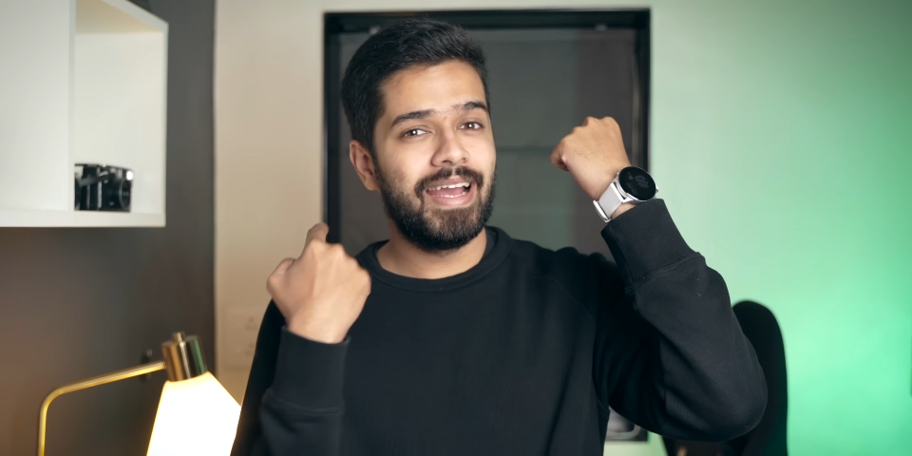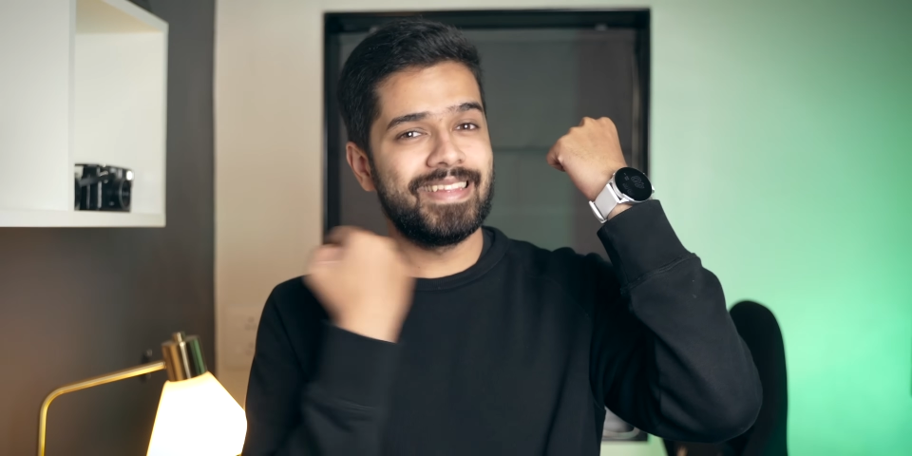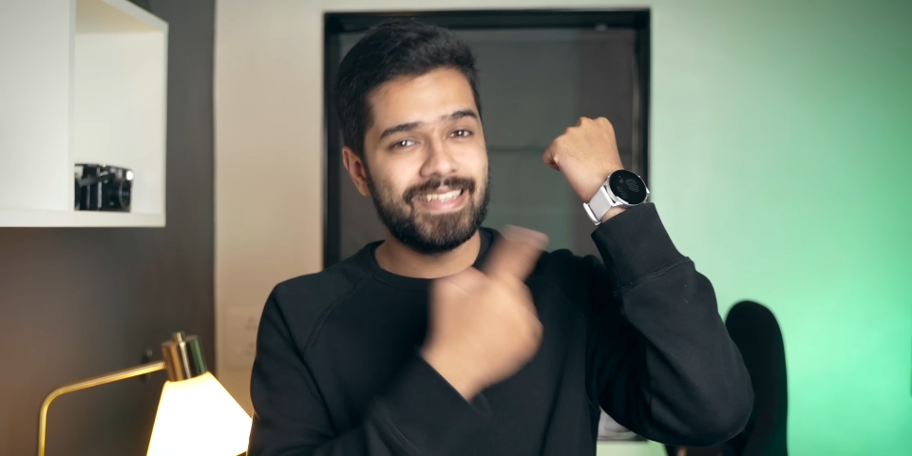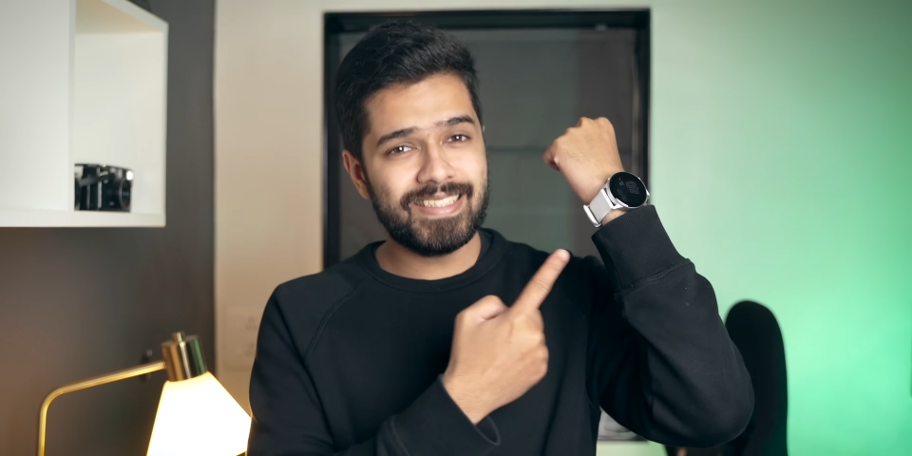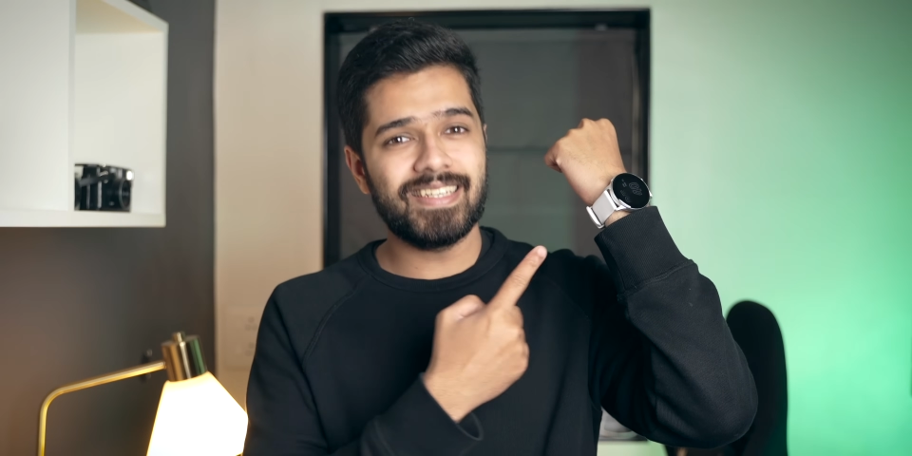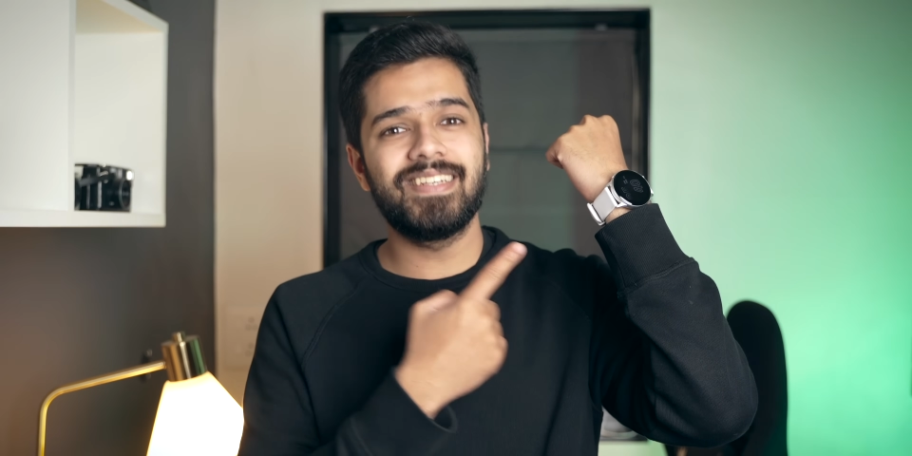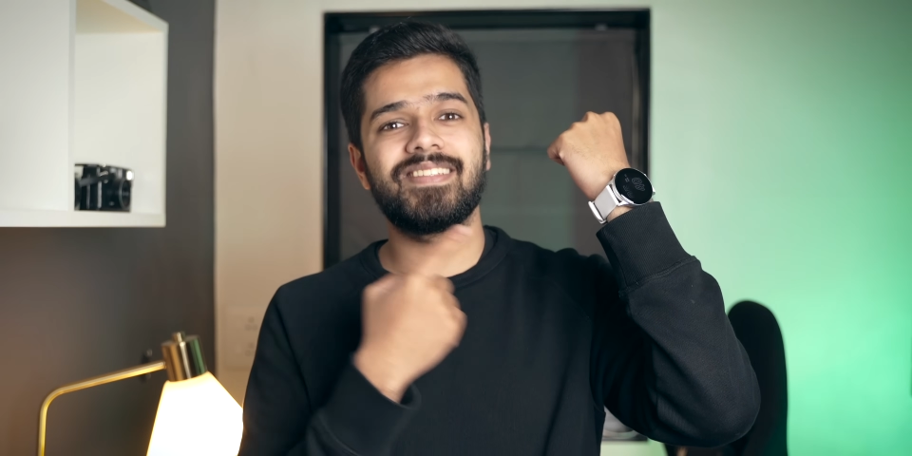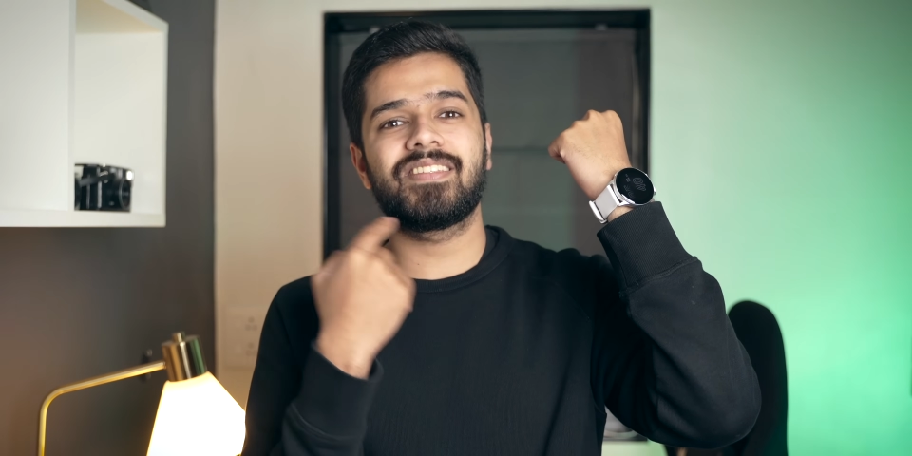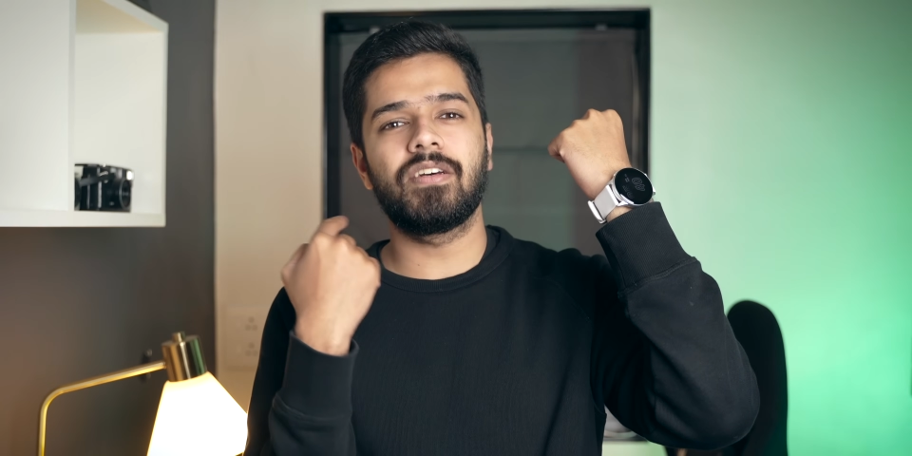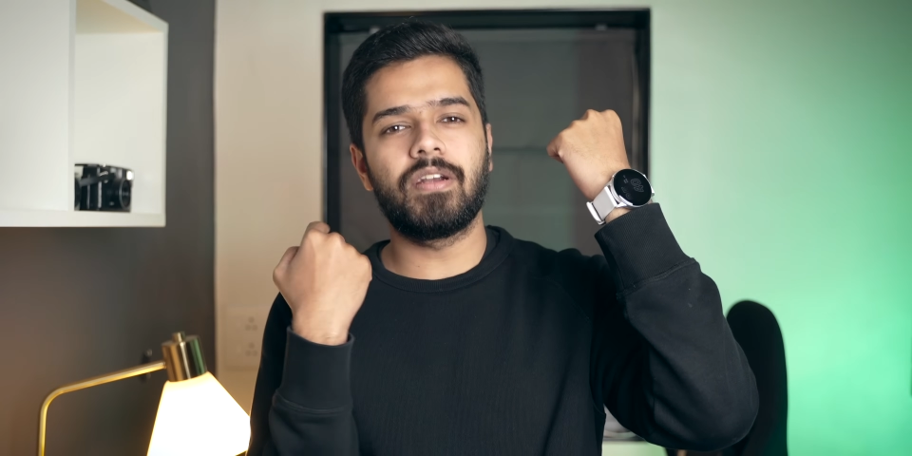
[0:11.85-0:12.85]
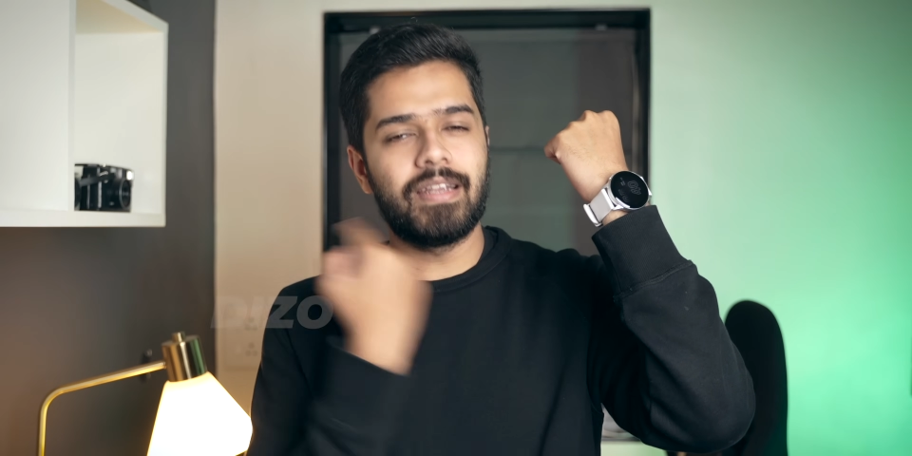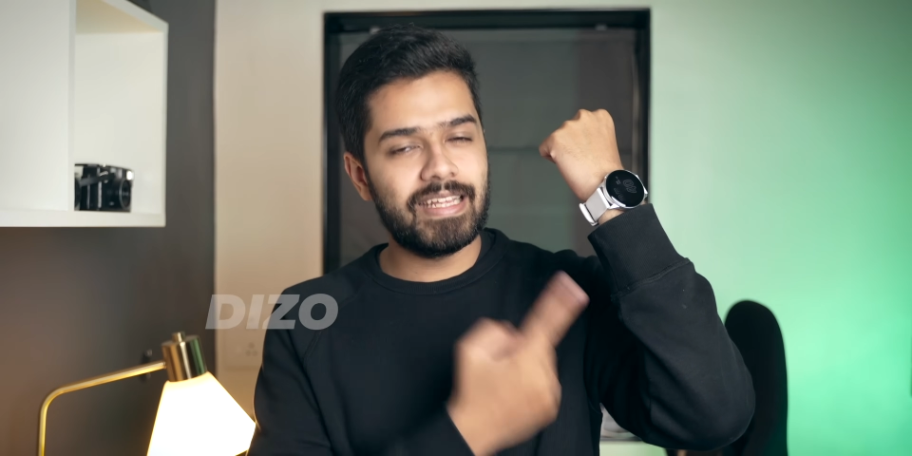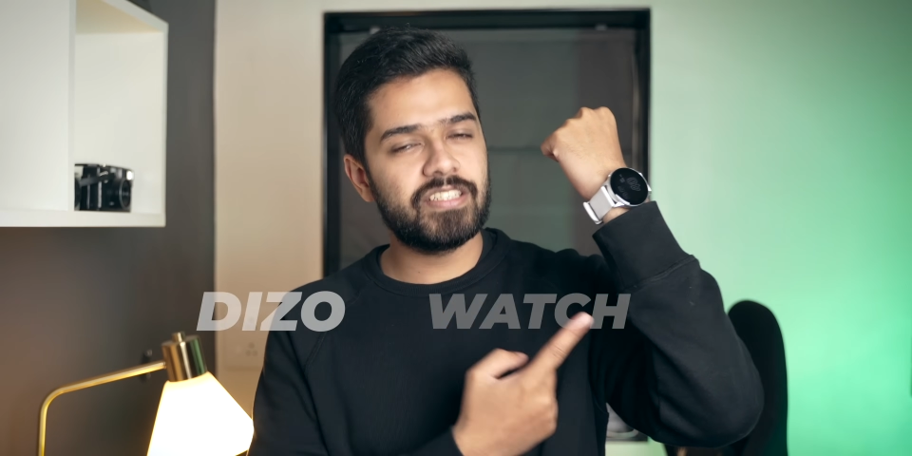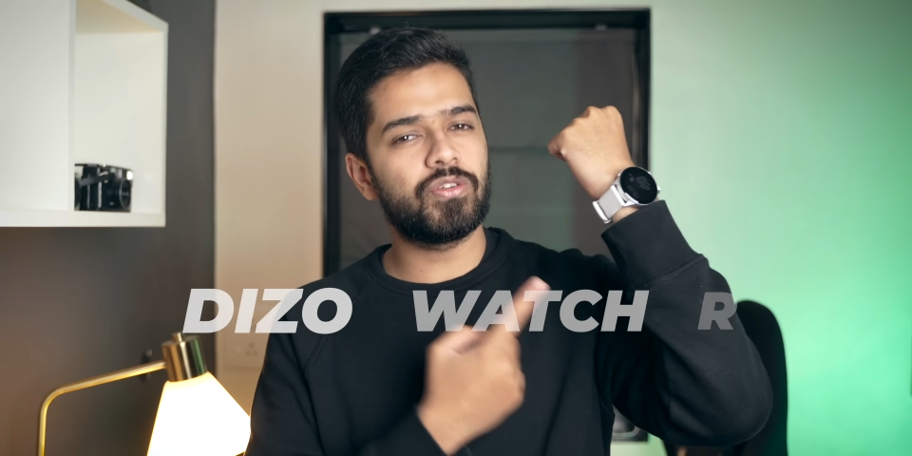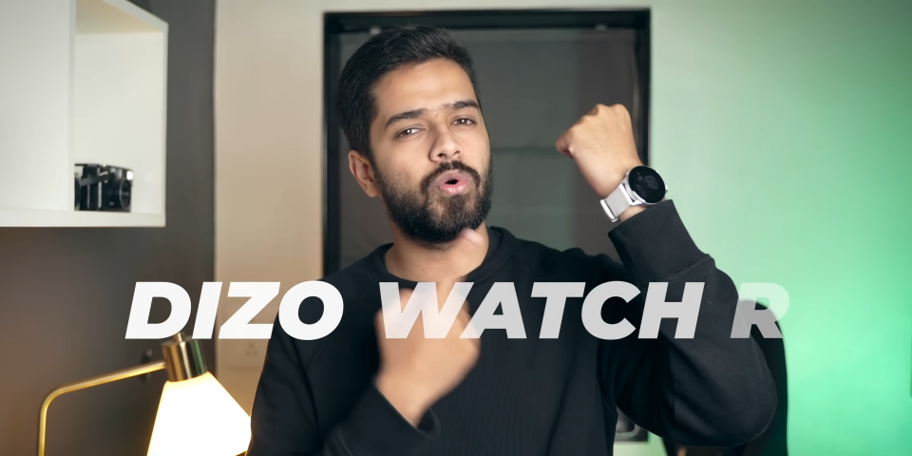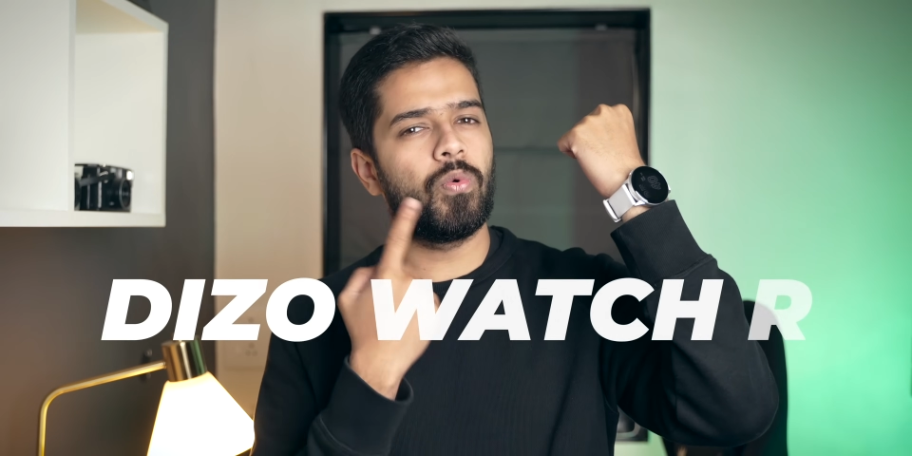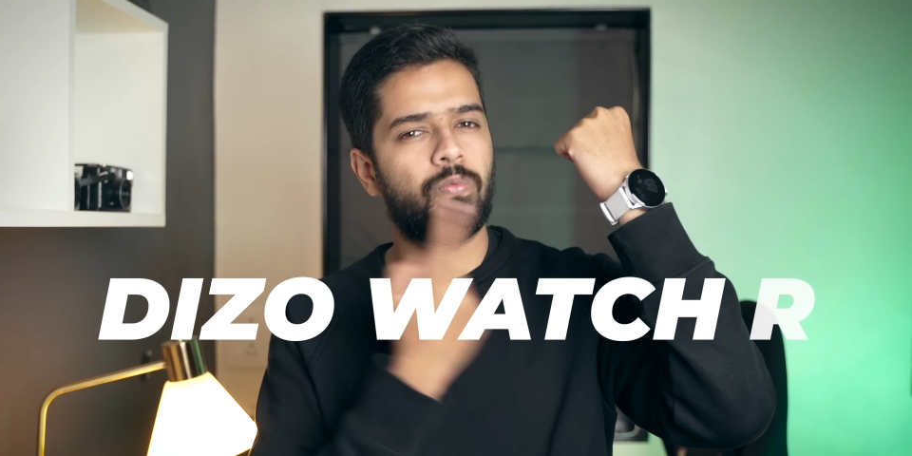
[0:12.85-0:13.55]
and this is the Dizo